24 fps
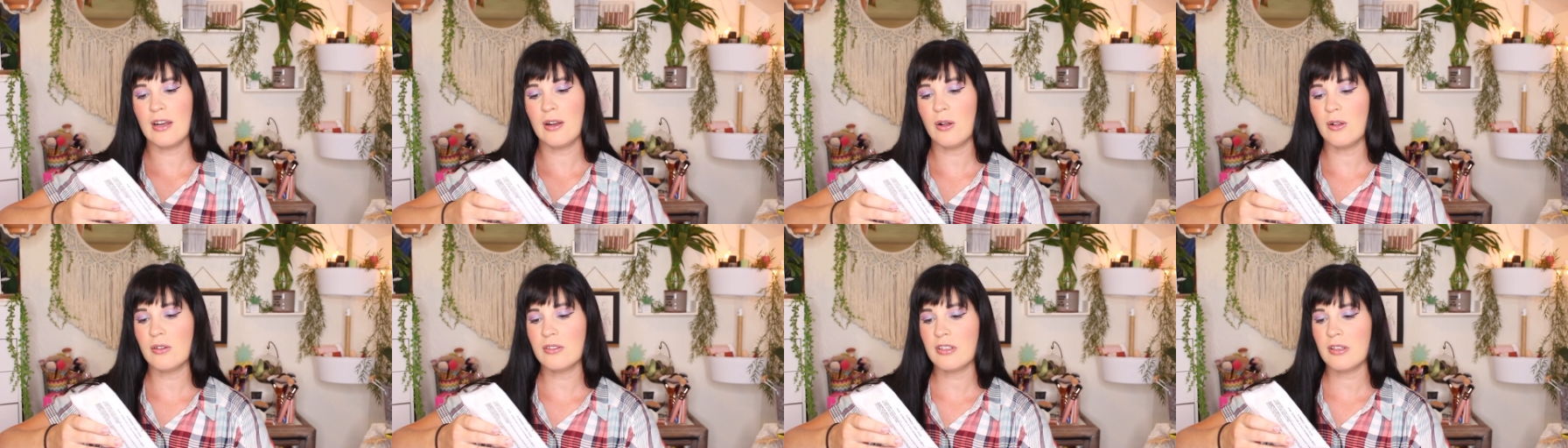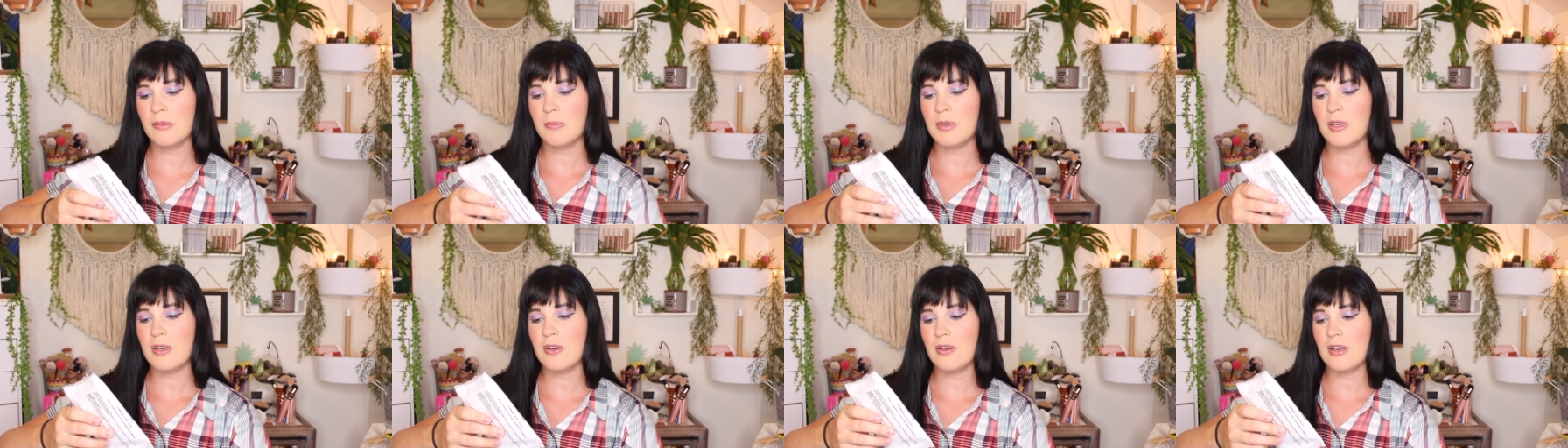
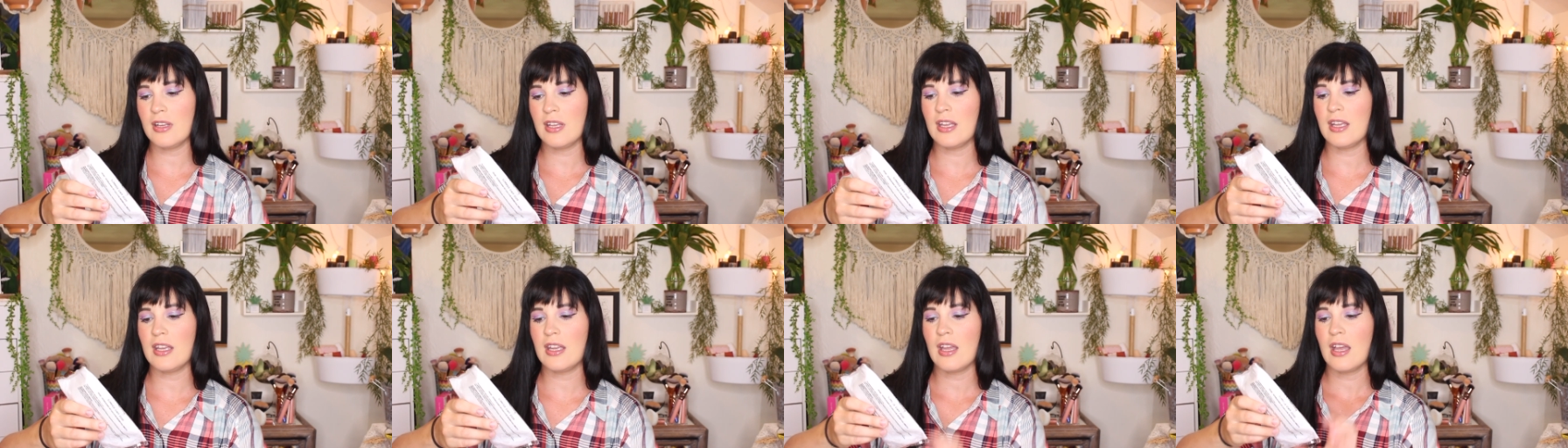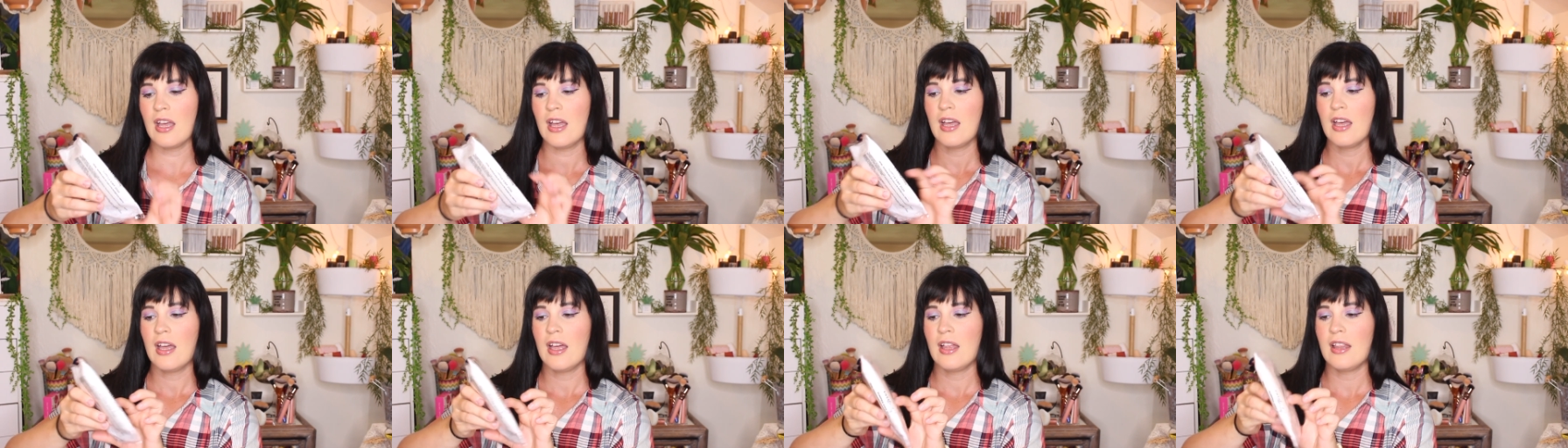Ulta Beauty
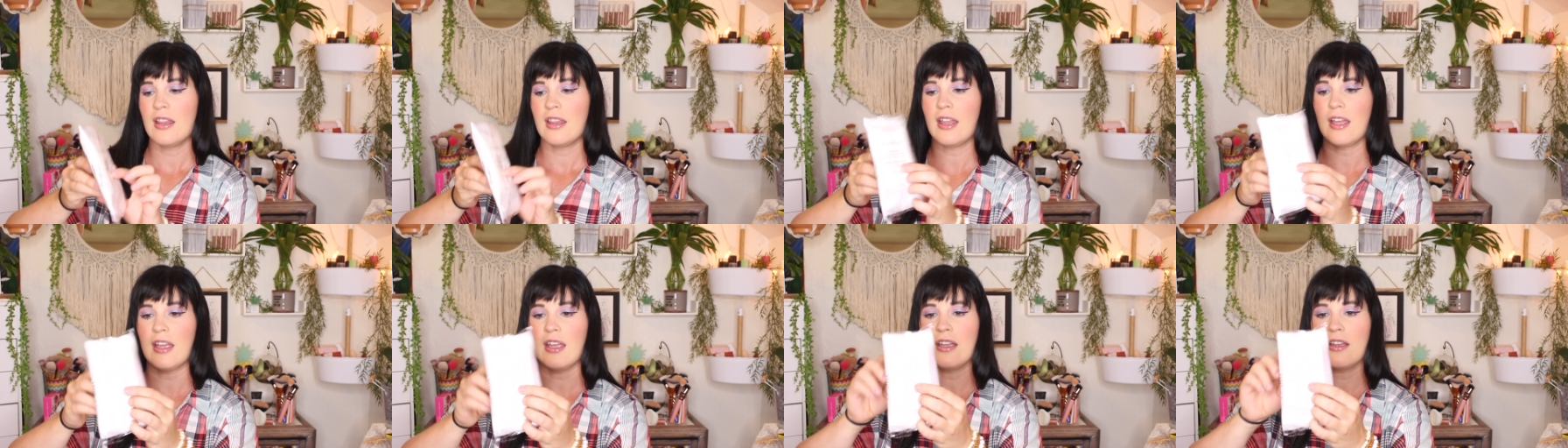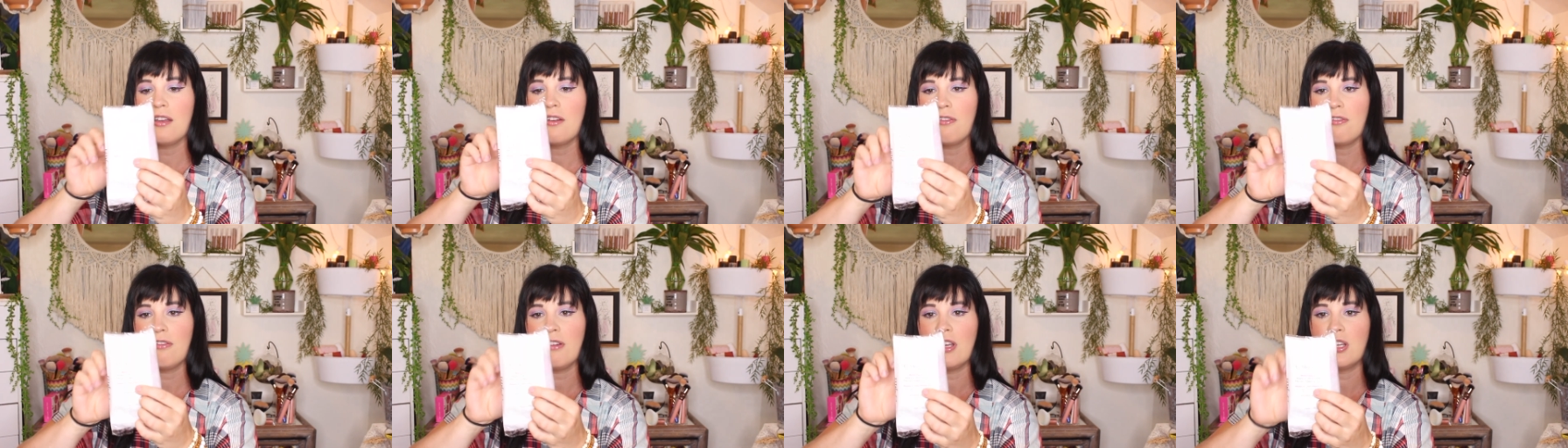
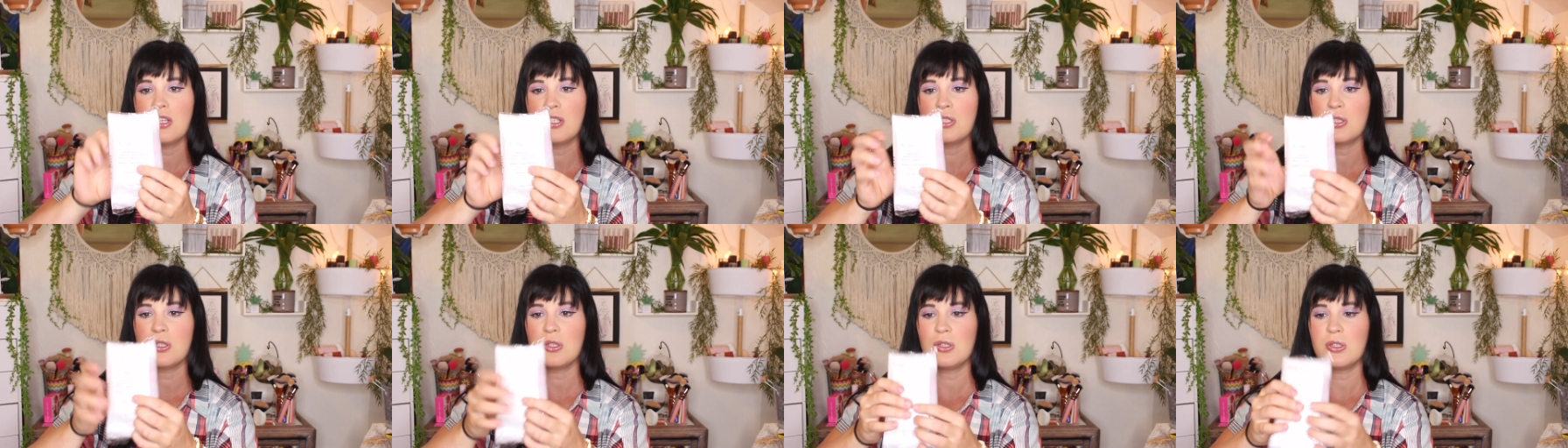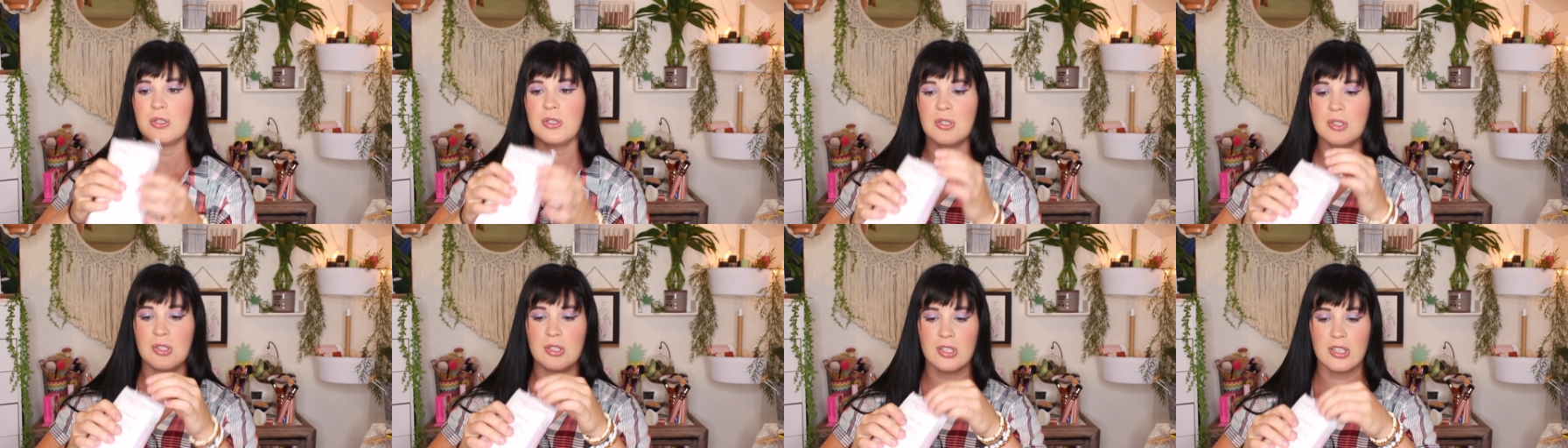like
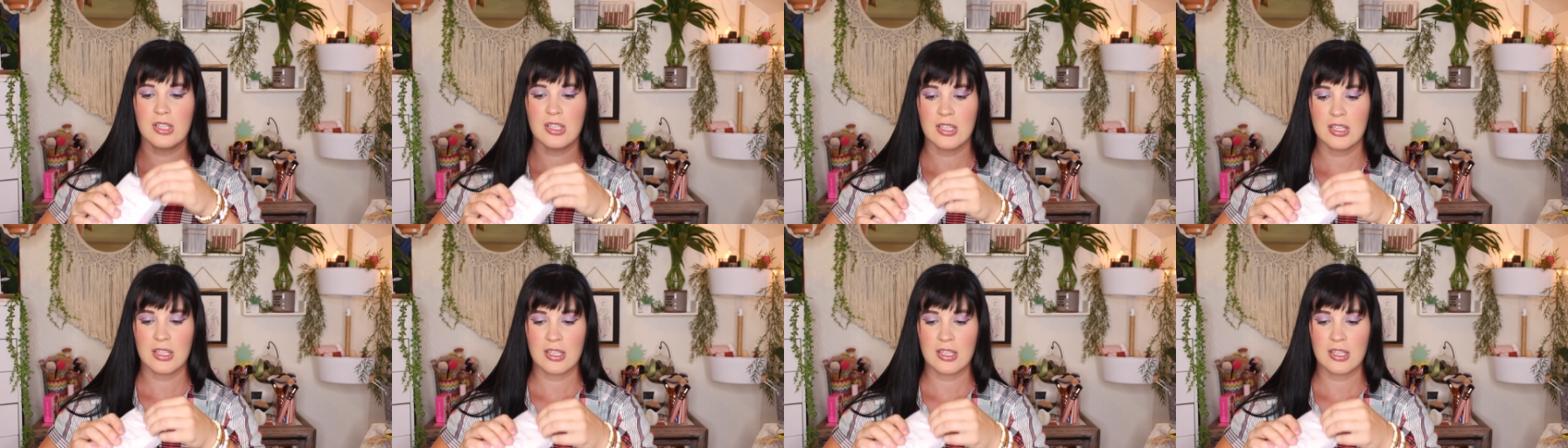facial